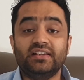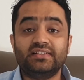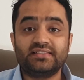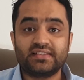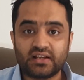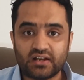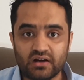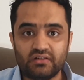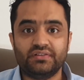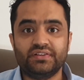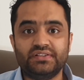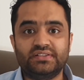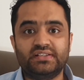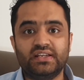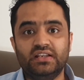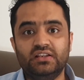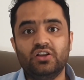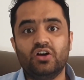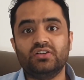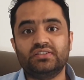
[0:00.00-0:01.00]
and its
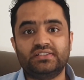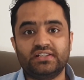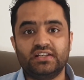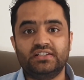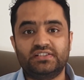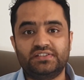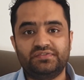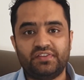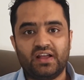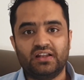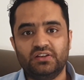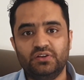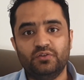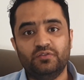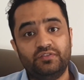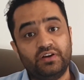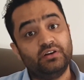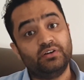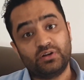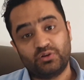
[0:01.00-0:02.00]
currency lost its
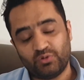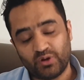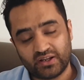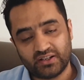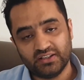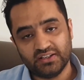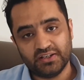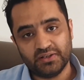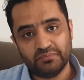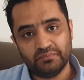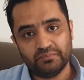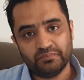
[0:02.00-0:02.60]
value very quickly.